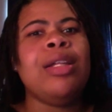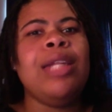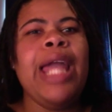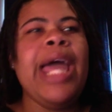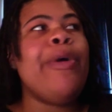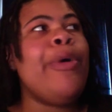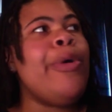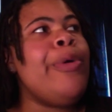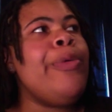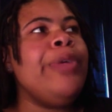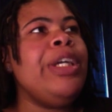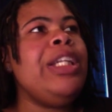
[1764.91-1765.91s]
Like
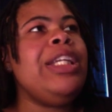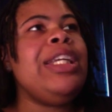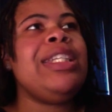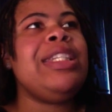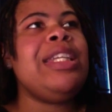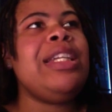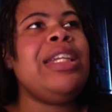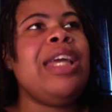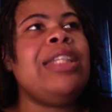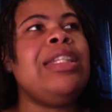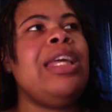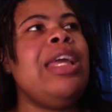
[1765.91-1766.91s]
who really is sitting
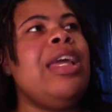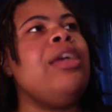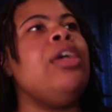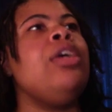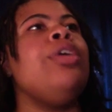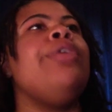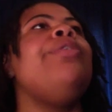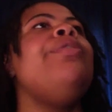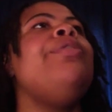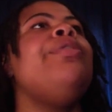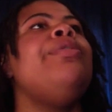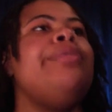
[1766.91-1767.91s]
there saying
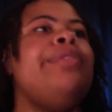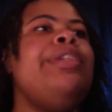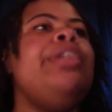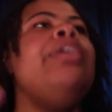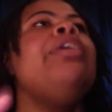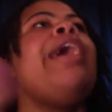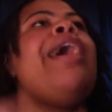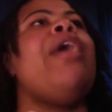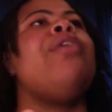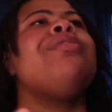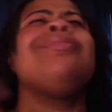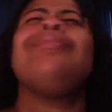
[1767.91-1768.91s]
Google nigger
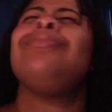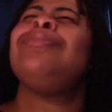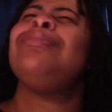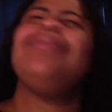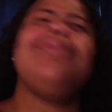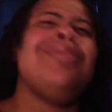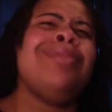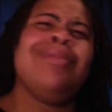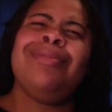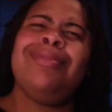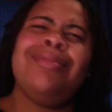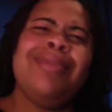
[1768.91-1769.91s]
house?
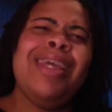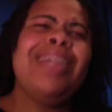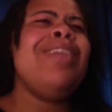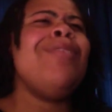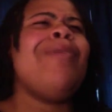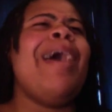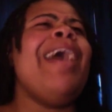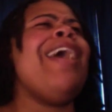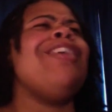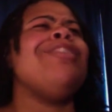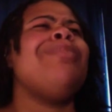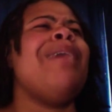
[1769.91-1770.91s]
And then a White
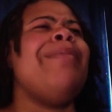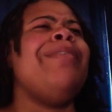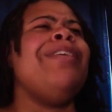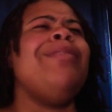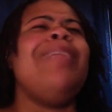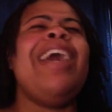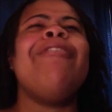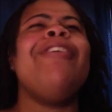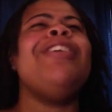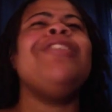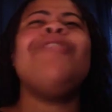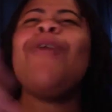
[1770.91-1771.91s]
House pop up. Like
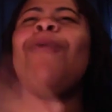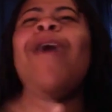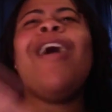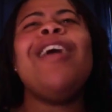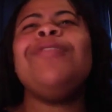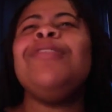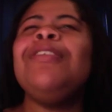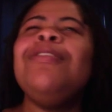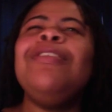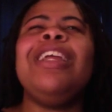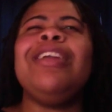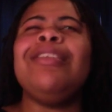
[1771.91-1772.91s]
first of all, why are you
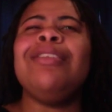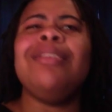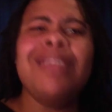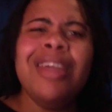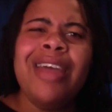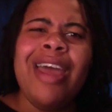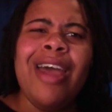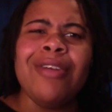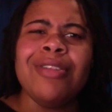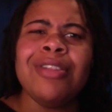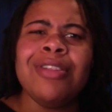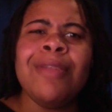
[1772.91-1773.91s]
googling nigger
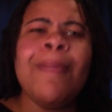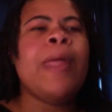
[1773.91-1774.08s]
house?